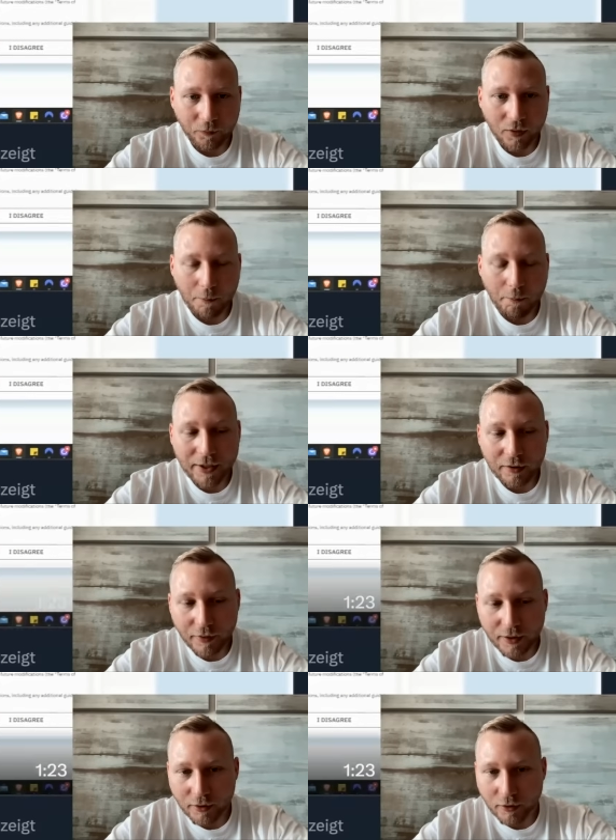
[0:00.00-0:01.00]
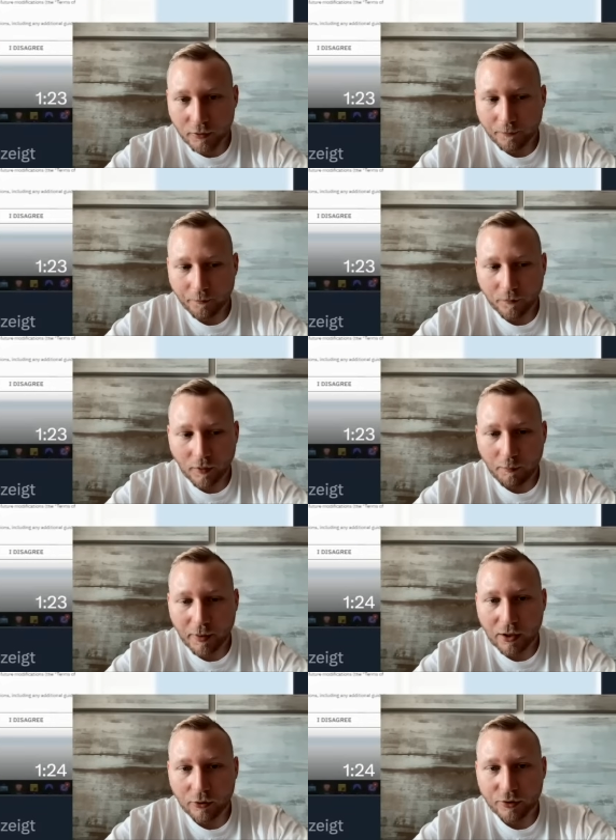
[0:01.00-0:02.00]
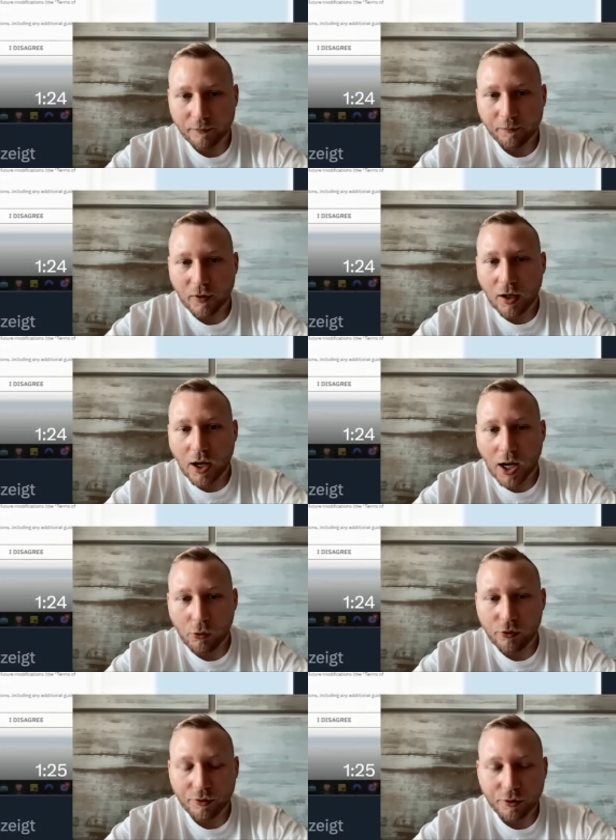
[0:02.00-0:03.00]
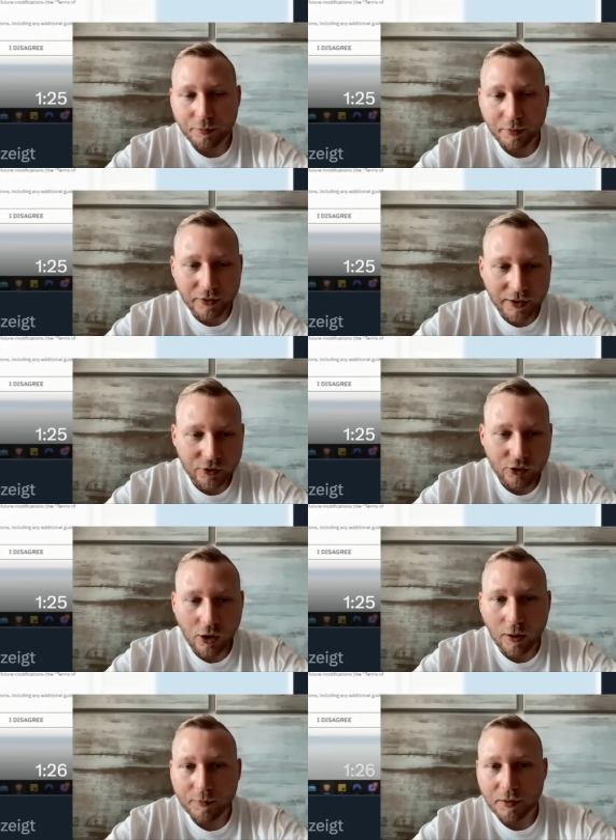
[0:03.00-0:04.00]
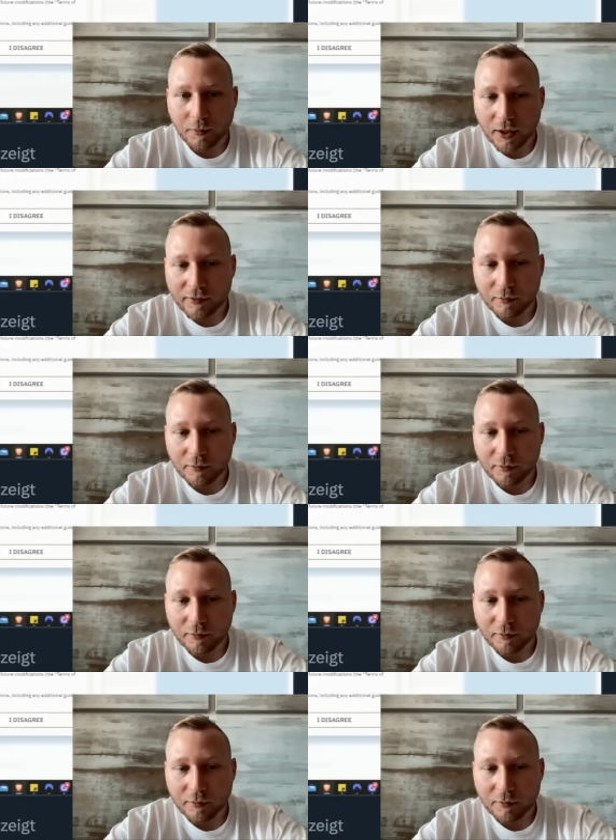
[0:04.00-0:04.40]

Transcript: made a video about how you could potentially optimize and